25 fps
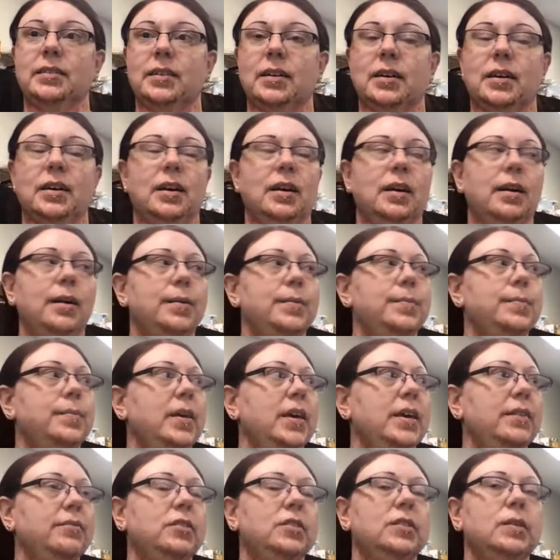
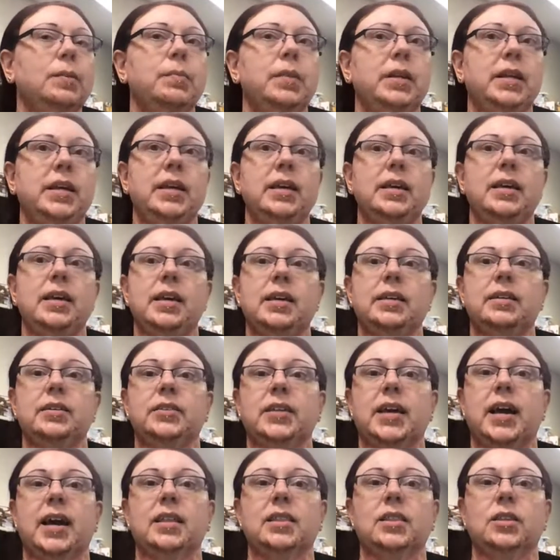If somebody is
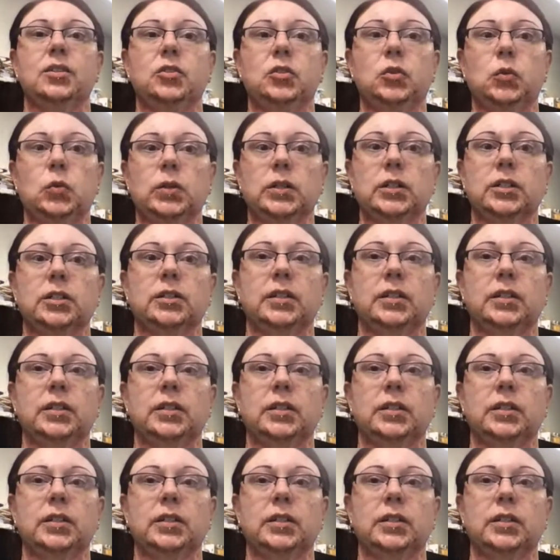at the door,